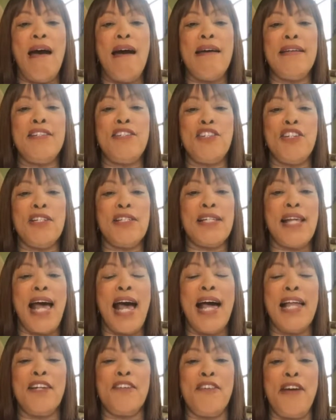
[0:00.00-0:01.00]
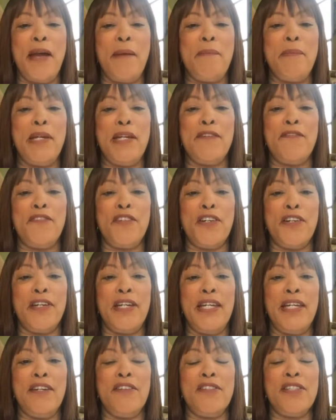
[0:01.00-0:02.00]
Just holler at me if you're
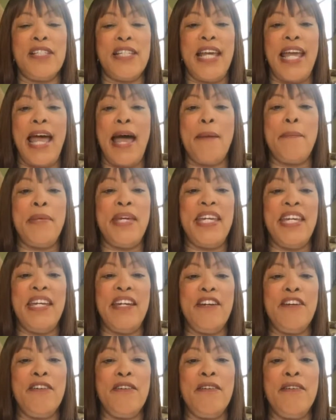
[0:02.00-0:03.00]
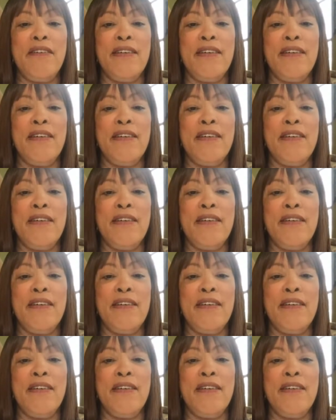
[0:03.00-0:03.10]
here. Say, I'm here.